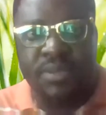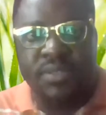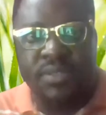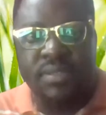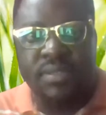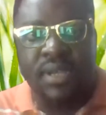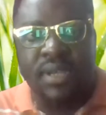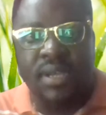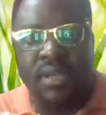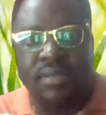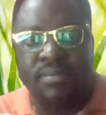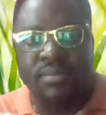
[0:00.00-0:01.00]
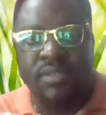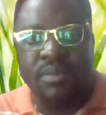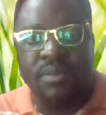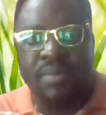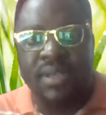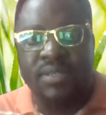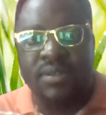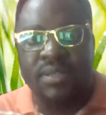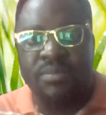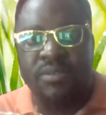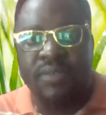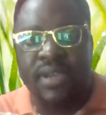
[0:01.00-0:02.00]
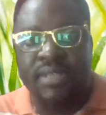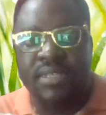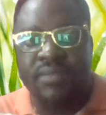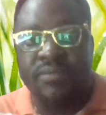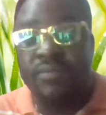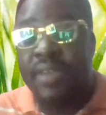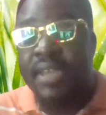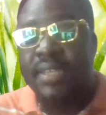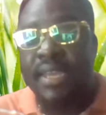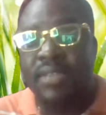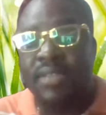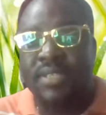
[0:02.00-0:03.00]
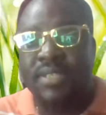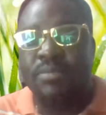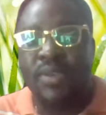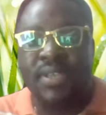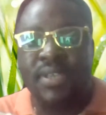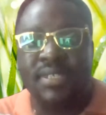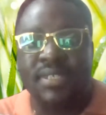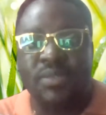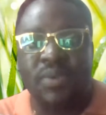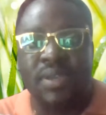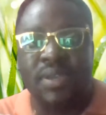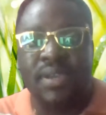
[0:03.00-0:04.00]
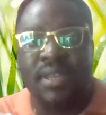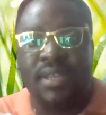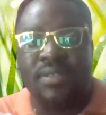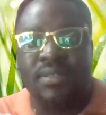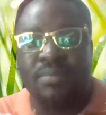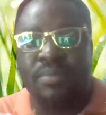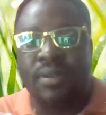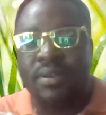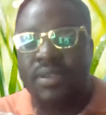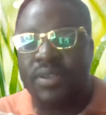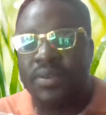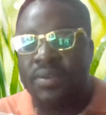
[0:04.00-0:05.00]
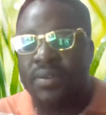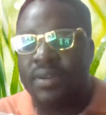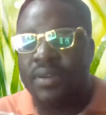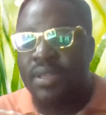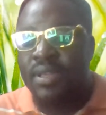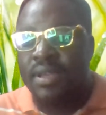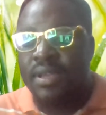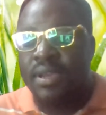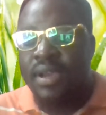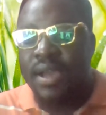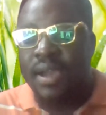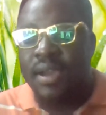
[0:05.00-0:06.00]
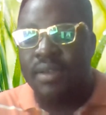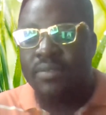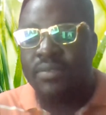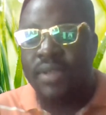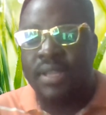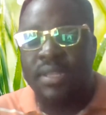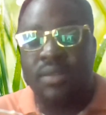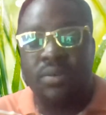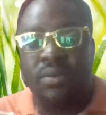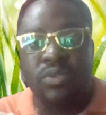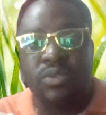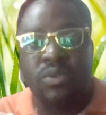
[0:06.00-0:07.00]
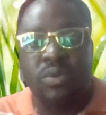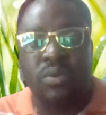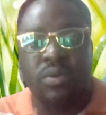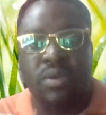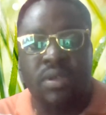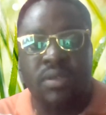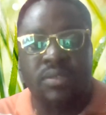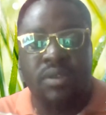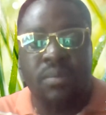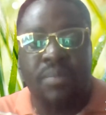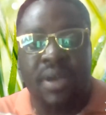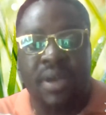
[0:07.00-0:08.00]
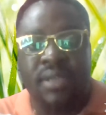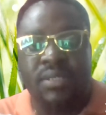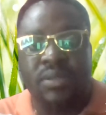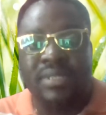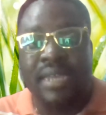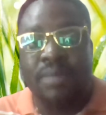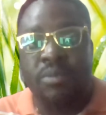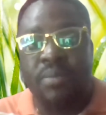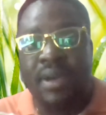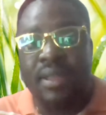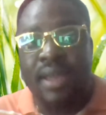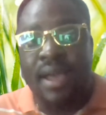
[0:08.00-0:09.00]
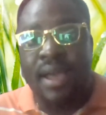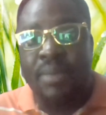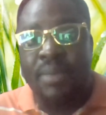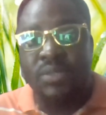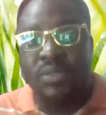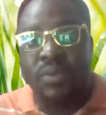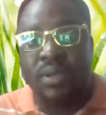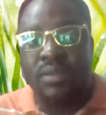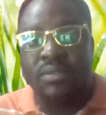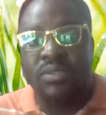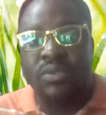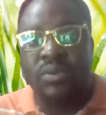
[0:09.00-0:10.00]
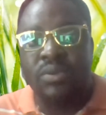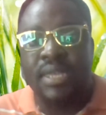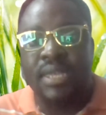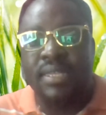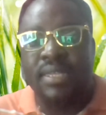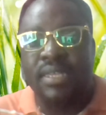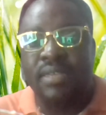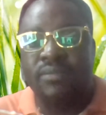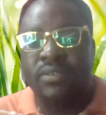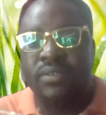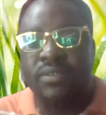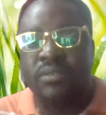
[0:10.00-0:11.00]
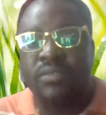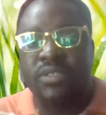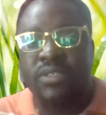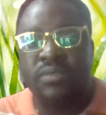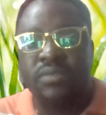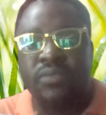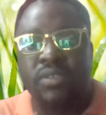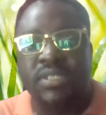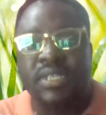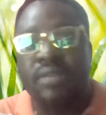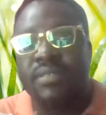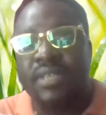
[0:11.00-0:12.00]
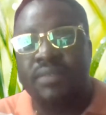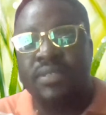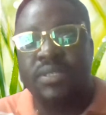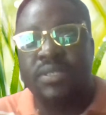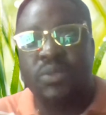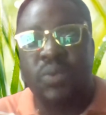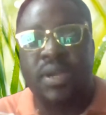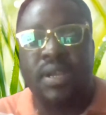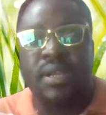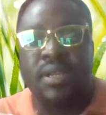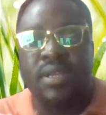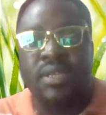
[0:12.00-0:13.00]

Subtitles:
on. Some banks already provide, even via that same USSD, where you can actually block your account. And then also some banks on their mobile app as well. So they give you the provision for self-service where